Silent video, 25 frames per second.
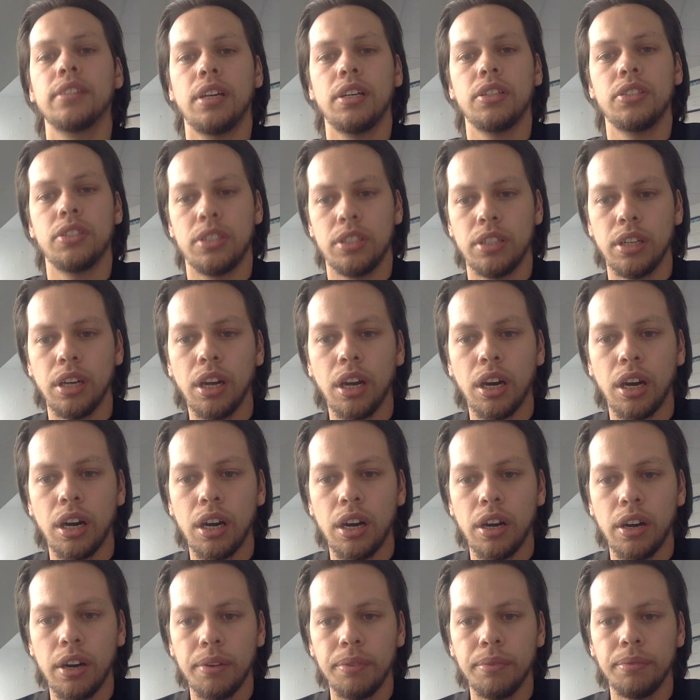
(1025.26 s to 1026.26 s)
touch the
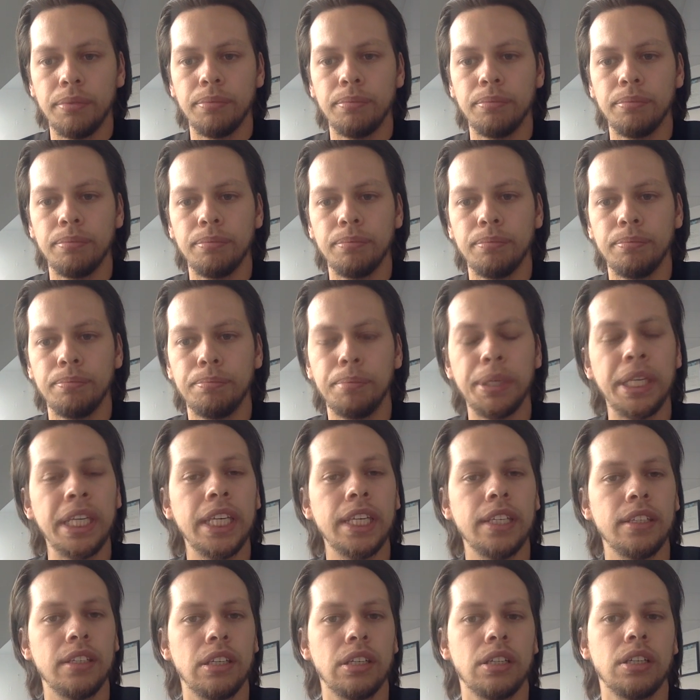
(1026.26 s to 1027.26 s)
car and be
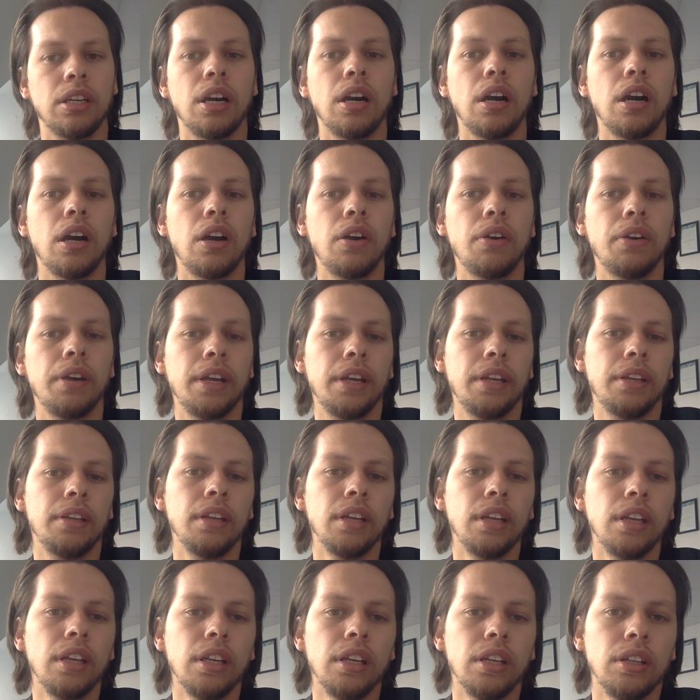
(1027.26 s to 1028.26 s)
in the car and
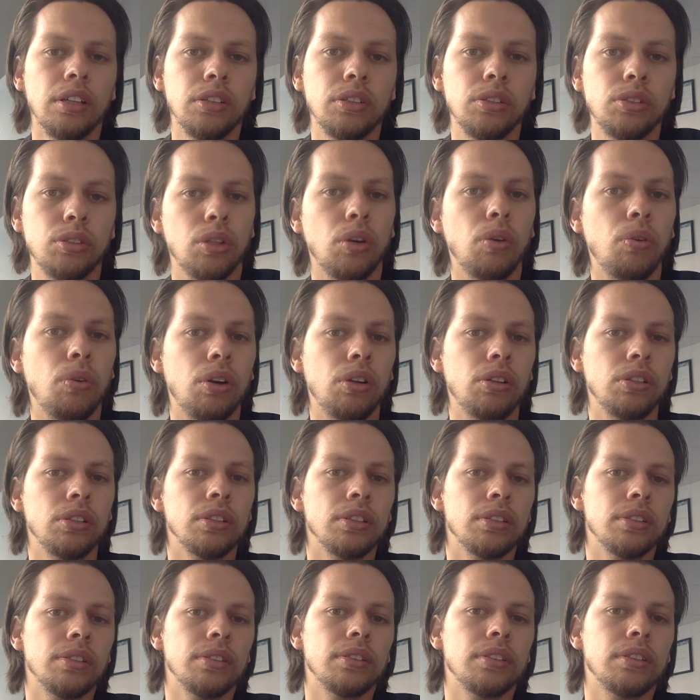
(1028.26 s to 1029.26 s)
so on.
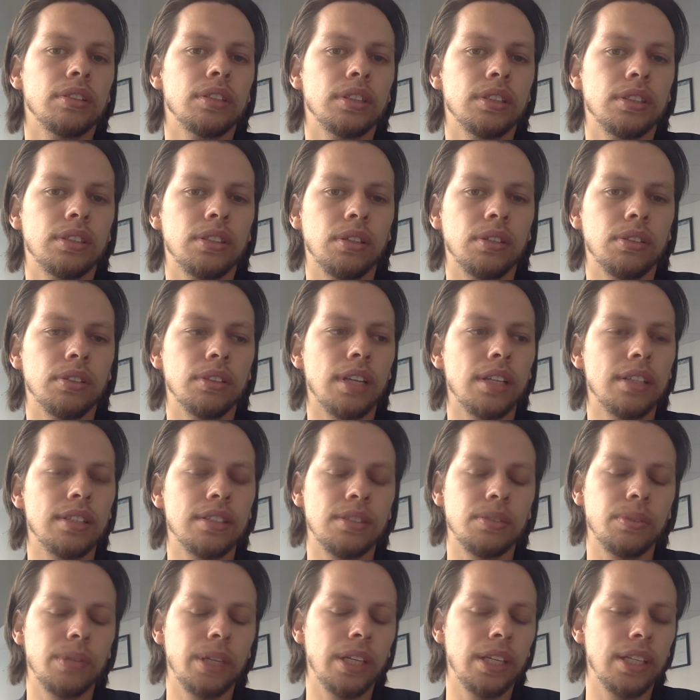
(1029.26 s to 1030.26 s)
So that's
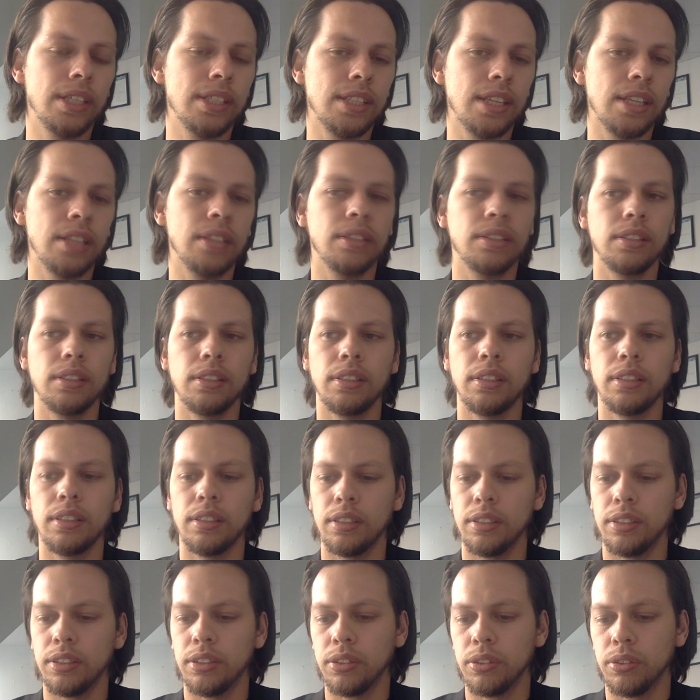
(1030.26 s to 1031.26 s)
really sensing,
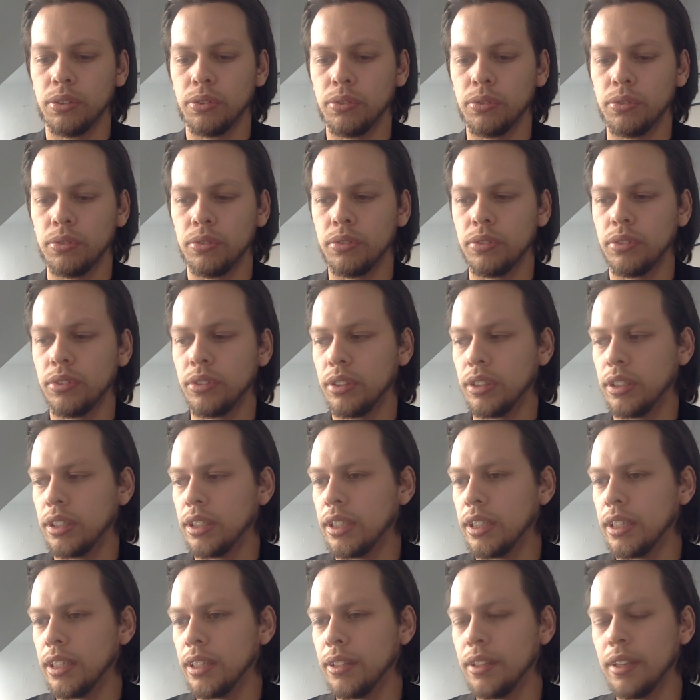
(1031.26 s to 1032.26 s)

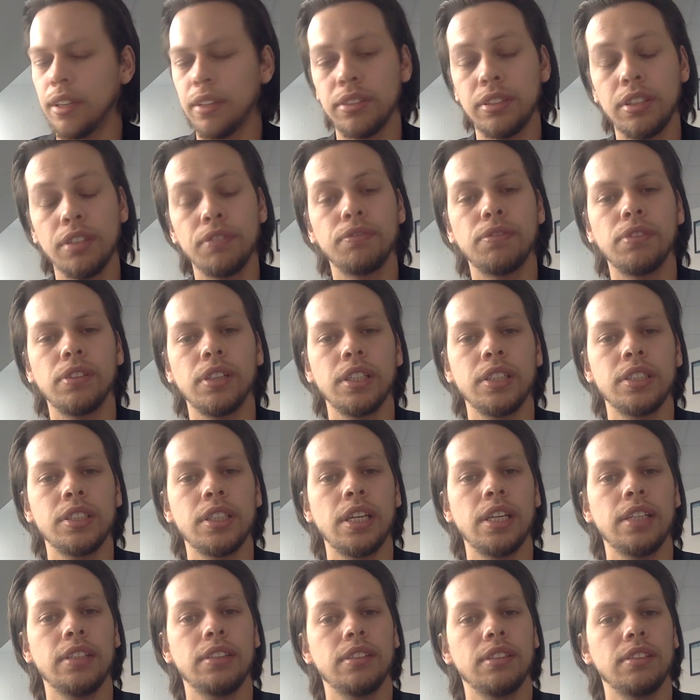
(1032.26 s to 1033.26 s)
in a
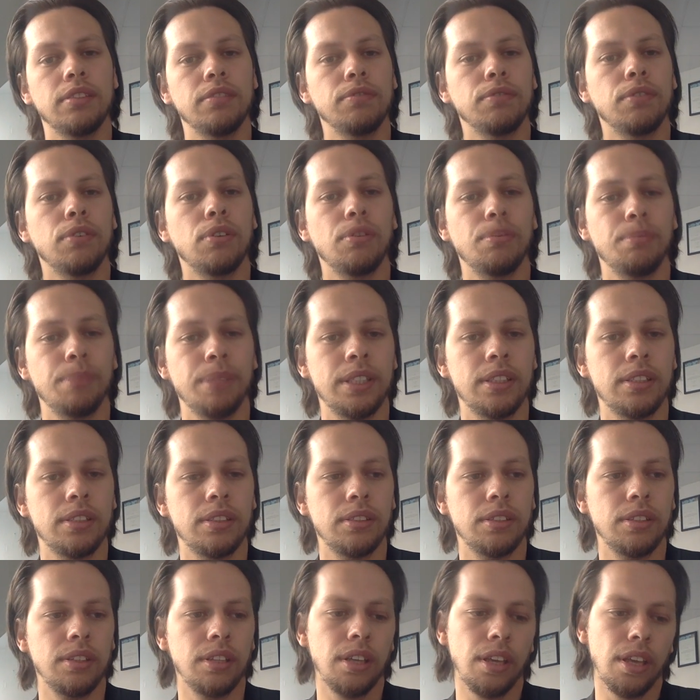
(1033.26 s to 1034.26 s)
differentiated form.
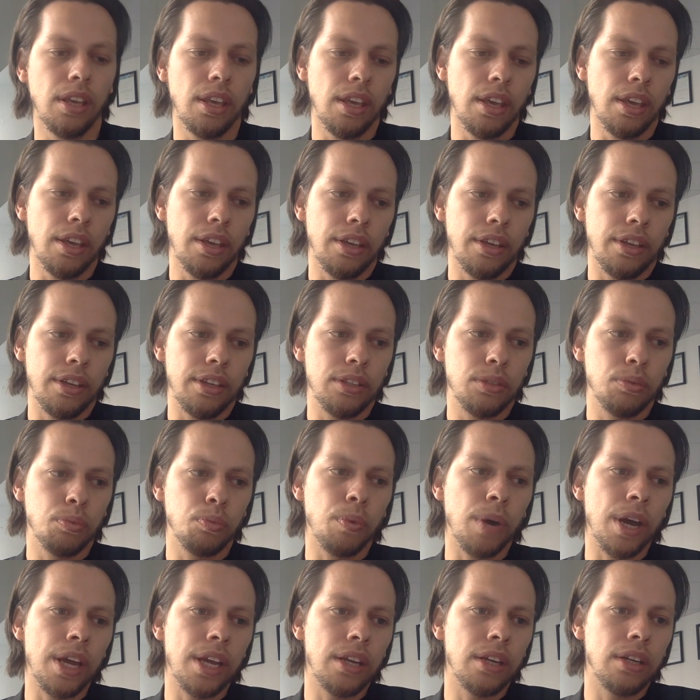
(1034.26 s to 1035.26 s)
It's
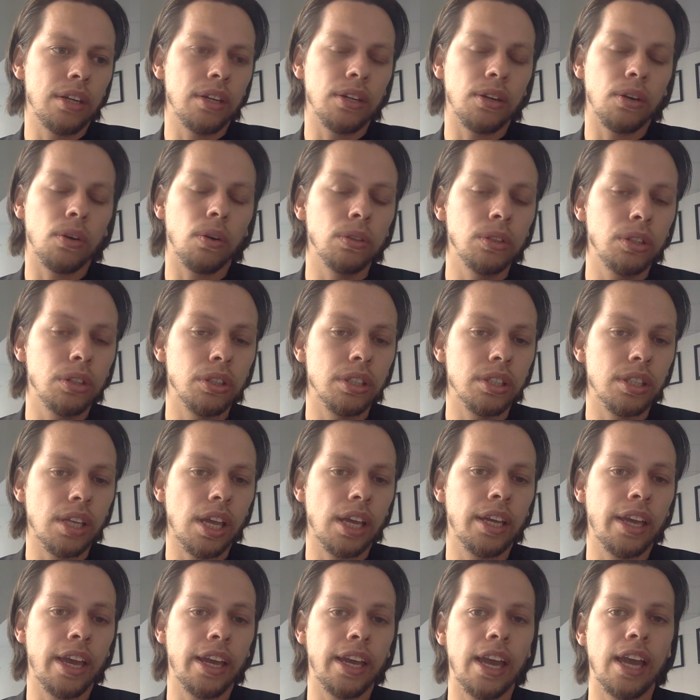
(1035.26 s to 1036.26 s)
when all your
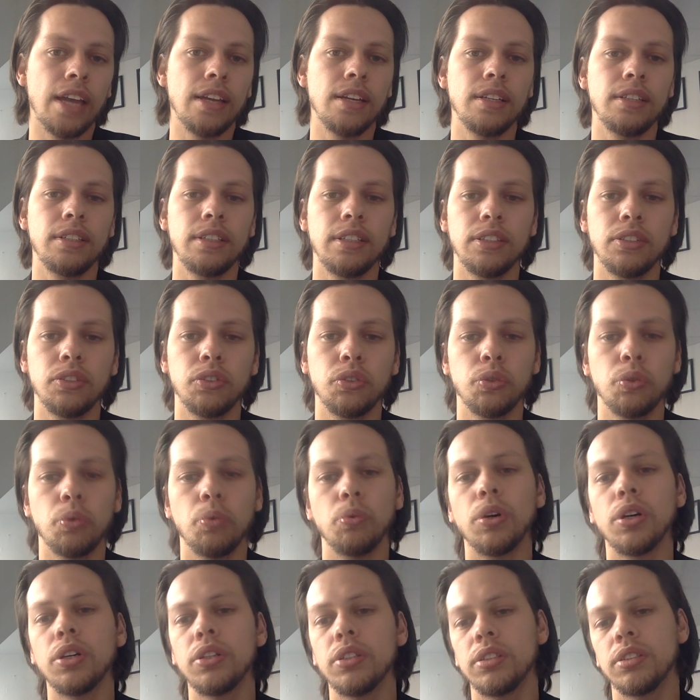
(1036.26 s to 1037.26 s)
psychic energy is
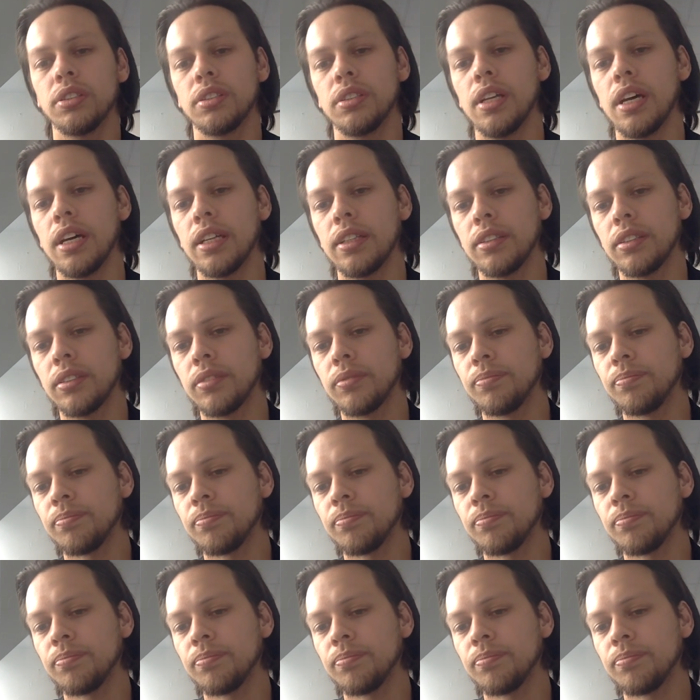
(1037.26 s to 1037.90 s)
towards that